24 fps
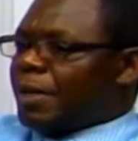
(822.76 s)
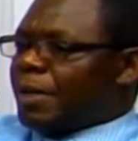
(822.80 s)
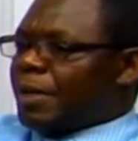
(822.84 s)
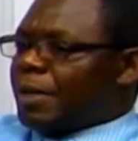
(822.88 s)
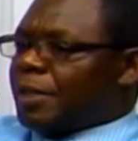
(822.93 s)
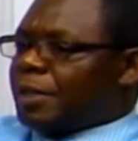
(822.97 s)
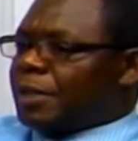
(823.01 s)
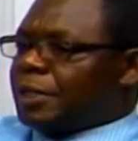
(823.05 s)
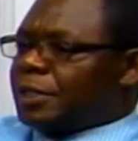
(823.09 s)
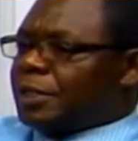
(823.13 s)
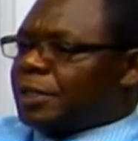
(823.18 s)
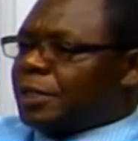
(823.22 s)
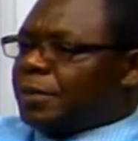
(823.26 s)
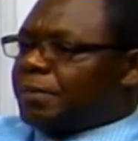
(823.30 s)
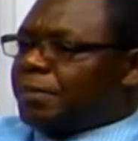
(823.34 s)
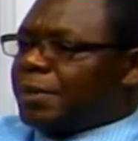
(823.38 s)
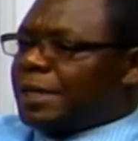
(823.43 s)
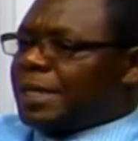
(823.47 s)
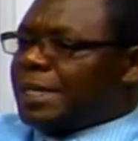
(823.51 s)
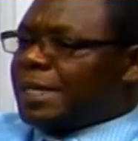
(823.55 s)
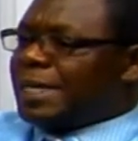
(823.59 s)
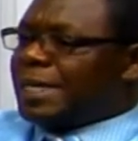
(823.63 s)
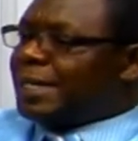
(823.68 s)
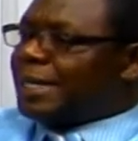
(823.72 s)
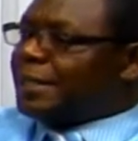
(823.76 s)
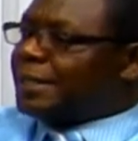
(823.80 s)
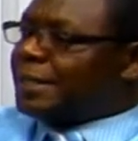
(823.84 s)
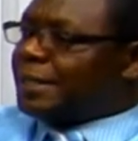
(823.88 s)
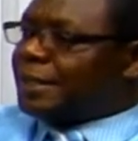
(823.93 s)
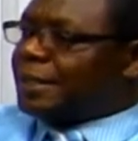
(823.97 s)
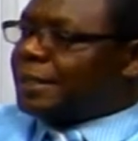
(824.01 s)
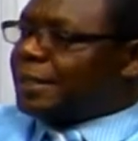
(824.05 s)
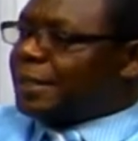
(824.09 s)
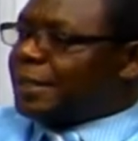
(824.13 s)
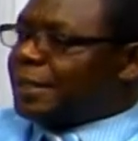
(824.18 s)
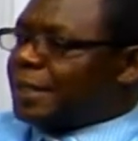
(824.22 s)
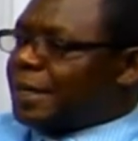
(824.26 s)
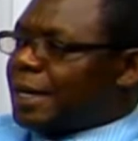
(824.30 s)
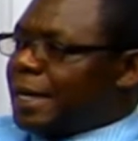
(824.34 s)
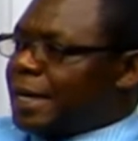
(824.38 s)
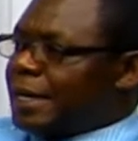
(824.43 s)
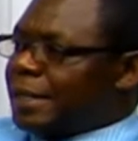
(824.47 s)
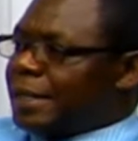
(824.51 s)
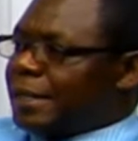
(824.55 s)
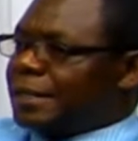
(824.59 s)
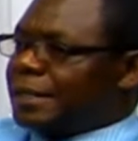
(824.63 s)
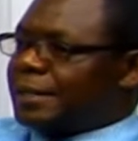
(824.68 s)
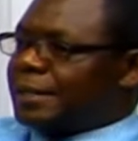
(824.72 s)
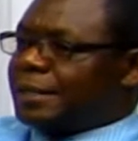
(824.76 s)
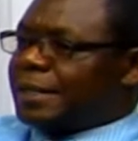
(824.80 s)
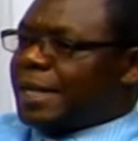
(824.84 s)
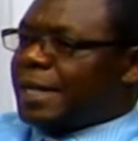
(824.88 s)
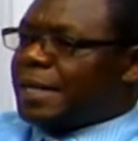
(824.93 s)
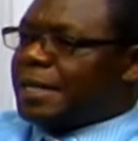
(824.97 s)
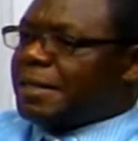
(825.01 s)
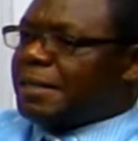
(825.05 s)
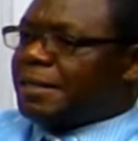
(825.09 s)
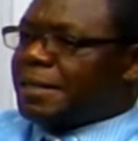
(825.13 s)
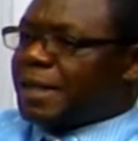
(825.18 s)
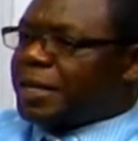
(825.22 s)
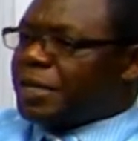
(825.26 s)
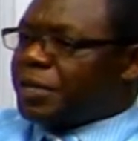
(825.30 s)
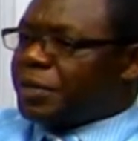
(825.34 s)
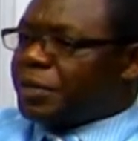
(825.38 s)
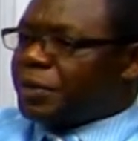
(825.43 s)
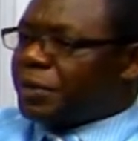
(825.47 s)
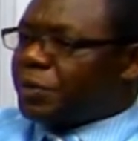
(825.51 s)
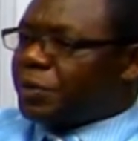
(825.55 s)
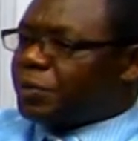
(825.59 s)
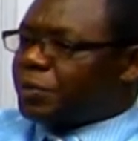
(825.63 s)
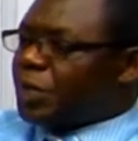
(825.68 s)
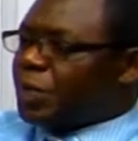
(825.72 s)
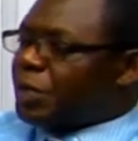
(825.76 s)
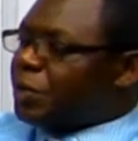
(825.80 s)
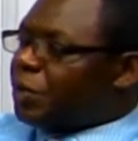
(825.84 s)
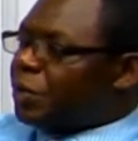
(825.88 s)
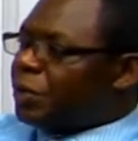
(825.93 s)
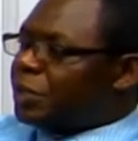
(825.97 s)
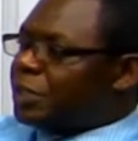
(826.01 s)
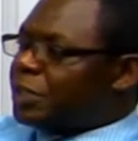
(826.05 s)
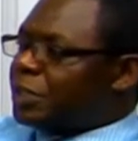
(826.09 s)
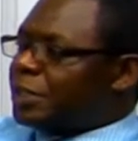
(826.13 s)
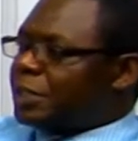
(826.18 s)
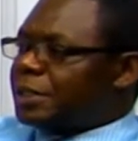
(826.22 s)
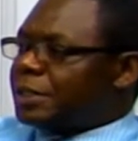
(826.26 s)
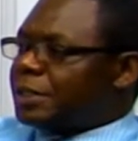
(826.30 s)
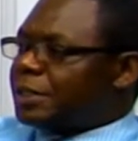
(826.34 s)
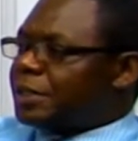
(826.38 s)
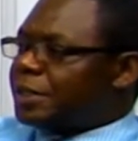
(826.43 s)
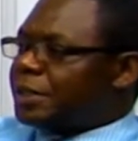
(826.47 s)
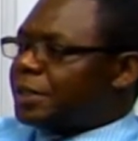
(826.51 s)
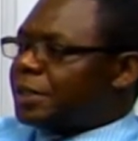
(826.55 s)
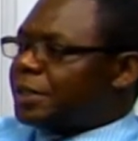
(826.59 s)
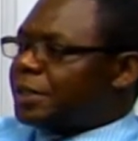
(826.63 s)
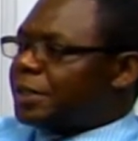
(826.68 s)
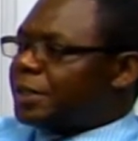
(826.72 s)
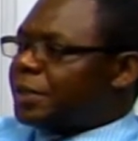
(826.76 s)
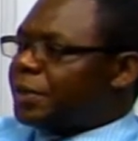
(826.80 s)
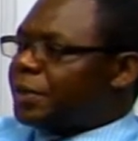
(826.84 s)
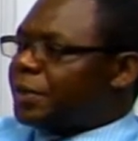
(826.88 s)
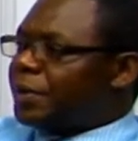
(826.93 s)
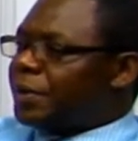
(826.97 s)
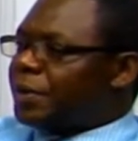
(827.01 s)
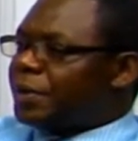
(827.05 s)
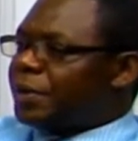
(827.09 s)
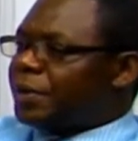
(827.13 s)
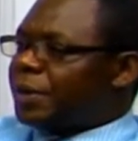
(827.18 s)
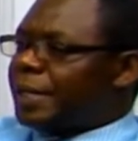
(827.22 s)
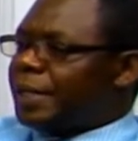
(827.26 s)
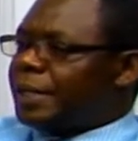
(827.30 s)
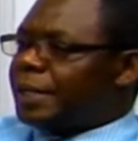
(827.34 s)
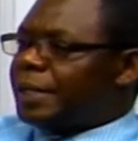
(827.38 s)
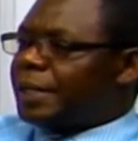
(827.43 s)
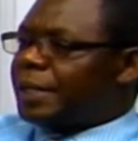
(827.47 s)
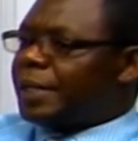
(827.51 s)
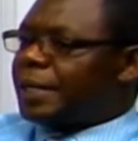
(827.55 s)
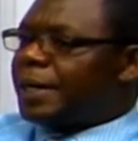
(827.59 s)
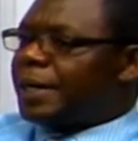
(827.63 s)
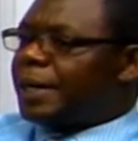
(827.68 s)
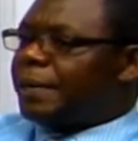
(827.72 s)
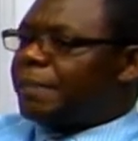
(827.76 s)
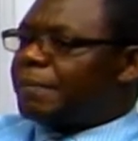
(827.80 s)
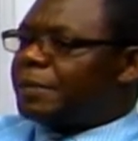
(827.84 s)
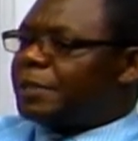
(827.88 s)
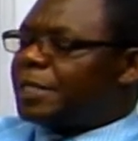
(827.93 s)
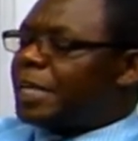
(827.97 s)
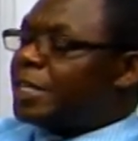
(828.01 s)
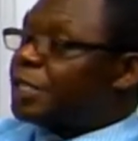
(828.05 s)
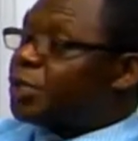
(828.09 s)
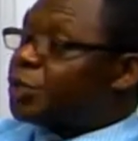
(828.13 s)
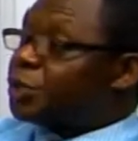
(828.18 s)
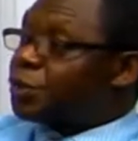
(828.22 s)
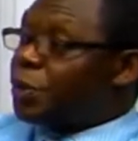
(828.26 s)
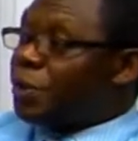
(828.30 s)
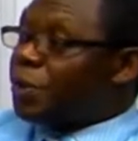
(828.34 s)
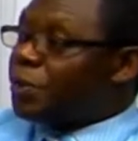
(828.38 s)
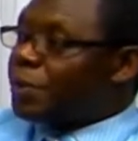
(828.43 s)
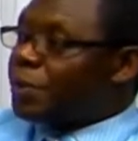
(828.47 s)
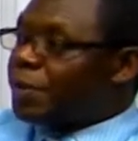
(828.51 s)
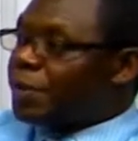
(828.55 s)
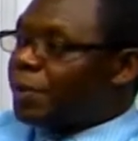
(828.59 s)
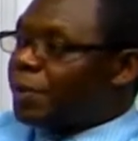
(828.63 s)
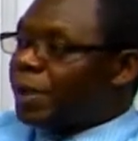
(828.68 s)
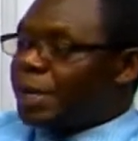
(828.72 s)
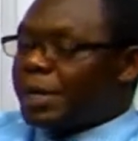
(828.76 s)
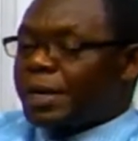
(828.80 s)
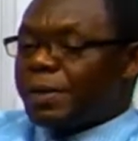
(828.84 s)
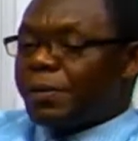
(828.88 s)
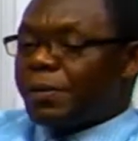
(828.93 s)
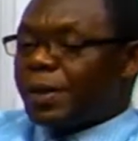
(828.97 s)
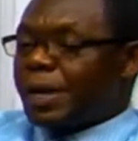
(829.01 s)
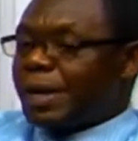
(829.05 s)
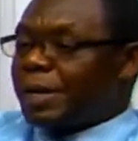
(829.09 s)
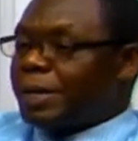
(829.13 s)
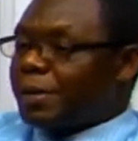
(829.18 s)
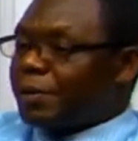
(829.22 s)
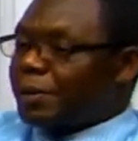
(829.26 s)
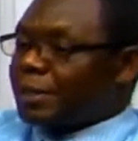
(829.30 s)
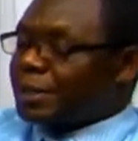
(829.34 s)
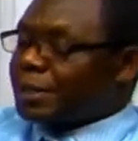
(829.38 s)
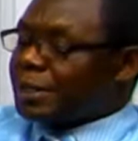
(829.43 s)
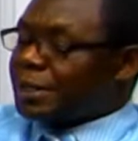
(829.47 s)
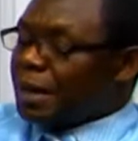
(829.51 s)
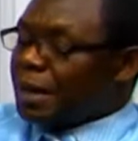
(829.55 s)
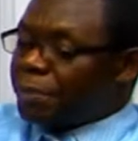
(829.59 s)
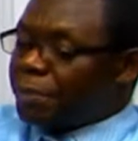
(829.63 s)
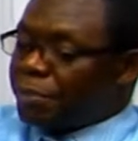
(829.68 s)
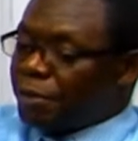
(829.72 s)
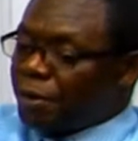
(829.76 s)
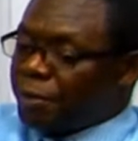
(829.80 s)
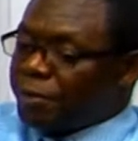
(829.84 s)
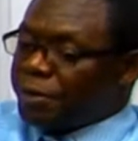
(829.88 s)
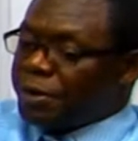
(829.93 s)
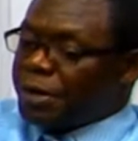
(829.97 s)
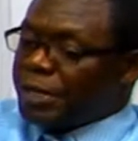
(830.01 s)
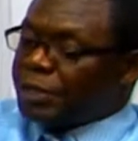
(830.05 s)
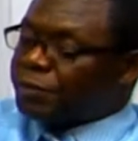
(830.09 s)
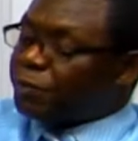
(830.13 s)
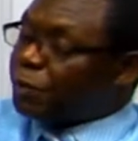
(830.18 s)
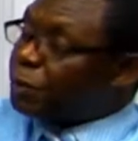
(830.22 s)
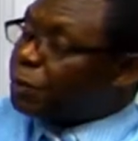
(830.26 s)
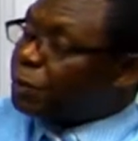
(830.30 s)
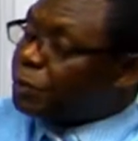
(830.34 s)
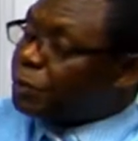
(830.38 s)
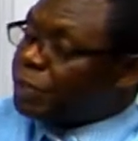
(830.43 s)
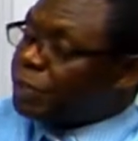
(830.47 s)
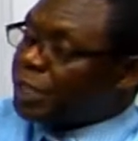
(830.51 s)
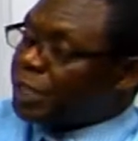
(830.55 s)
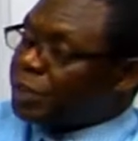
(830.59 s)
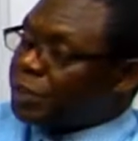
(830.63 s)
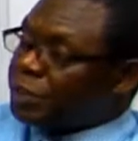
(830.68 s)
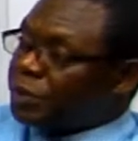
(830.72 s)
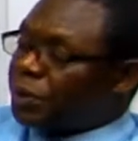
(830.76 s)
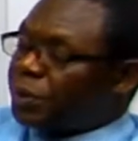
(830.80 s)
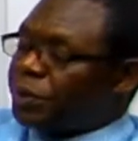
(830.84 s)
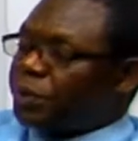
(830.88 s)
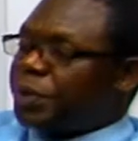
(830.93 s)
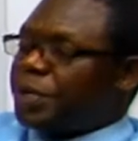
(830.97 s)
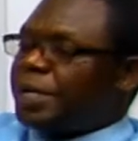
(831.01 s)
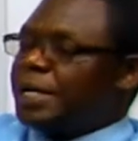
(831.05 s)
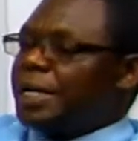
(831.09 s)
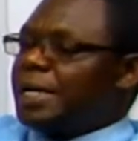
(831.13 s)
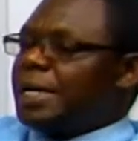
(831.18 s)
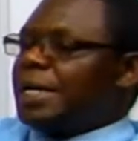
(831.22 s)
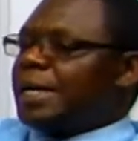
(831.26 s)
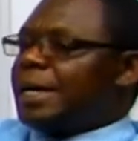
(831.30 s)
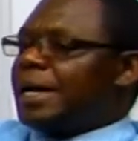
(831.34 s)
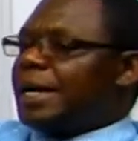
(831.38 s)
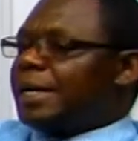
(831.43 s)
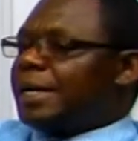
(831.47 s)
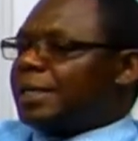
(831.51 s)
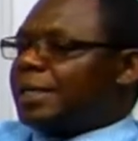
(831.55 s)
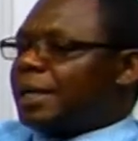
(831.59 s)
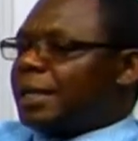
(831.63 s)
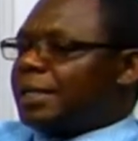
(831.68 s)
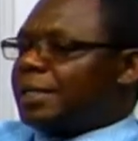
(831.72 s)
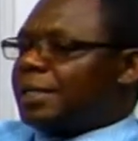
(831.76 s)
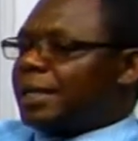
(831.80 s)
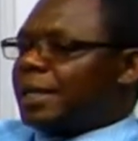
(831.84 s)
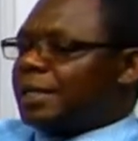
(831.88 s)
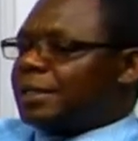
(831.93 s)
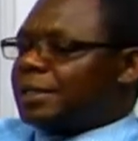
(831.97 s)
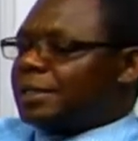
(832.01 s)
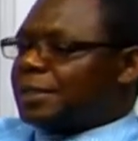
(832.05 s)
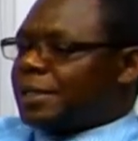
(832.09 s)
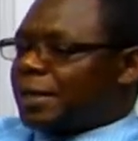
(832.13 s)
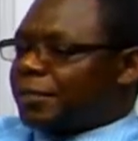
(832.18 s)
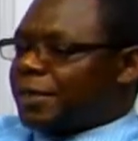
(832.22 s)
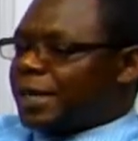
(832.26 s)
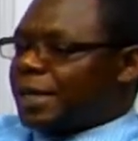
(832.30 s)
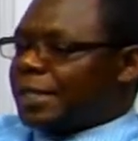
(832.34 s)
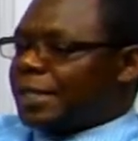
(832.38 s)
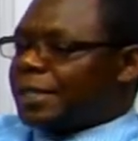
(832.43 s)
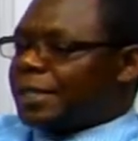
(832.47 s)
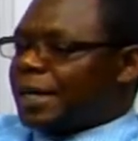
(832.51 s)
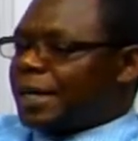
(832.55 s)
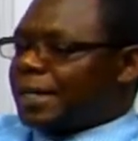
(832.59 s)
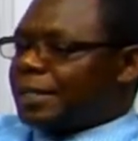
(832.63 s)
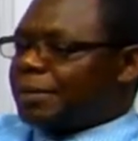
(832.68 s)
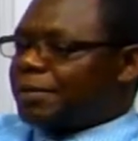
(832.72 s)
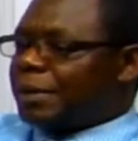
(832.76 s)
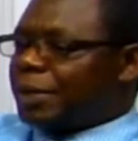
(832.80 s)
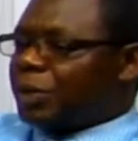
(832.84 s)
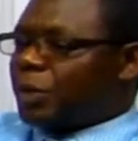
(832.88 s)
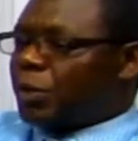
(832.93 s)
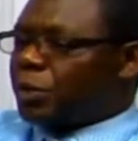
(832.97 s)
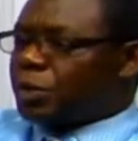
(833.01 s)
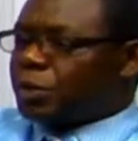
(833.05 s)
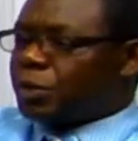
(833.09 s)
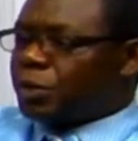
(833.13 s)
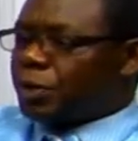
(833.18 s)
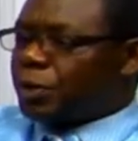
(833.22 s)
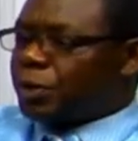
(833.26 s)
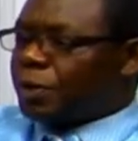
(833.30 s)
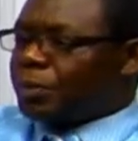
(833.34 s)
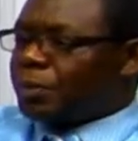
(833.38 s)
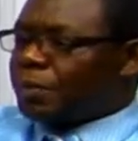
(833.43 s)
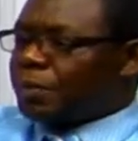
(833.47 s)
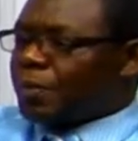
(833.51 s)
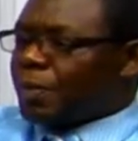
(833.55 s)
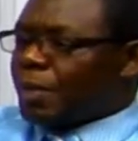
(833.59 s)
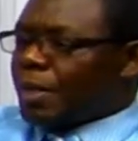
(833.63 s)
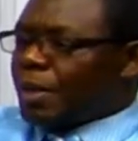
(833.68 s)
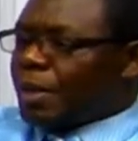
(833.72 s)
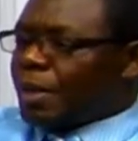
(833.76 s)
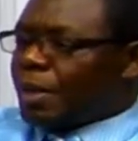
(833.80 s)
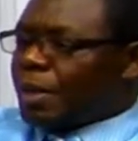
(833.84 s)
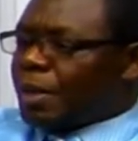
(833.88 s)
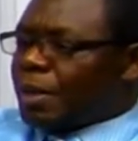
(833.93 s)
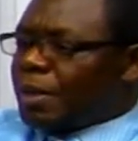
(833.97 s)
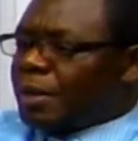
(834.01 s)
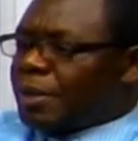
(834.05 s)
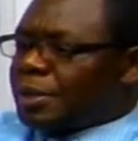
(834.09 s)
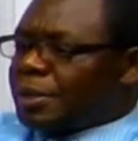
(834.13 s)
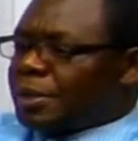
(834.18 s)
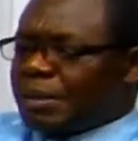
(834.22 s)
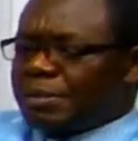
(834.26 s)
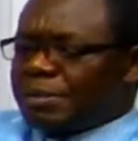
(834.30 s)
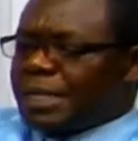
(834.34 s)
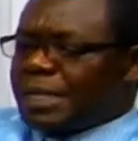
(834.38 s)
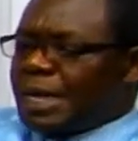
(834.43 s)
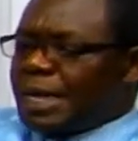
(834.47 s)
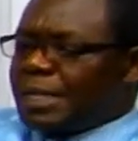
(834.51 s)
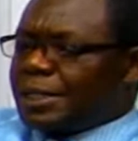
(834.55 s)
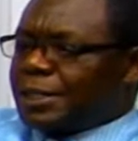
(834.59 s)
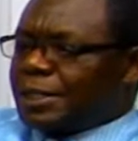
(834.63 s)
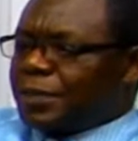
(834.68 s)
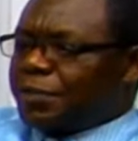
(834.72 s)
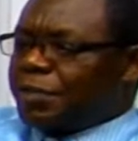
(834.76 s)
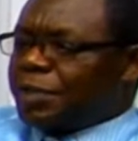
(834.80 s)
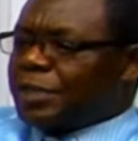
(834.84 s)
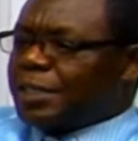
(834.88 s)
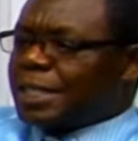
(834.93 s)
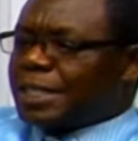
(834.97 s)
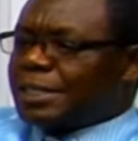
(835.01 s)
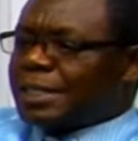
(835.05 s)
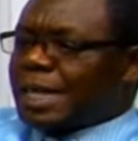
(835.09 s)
simply courtesy, like saying thank you to an audience, you know, and saying sorry where it's appropriate for you to say sorry, and stuff like that. But also, sometimes even just